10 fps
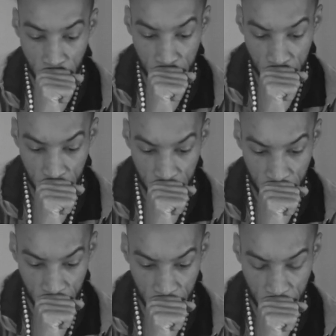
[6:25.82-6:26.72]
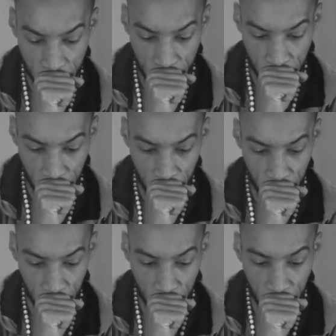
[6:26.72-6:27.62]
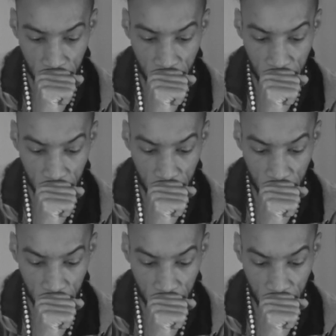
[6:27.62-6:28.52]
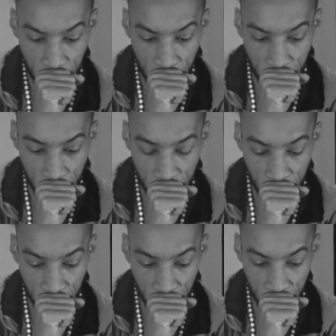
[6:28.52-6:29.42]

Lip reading: (no one is talking)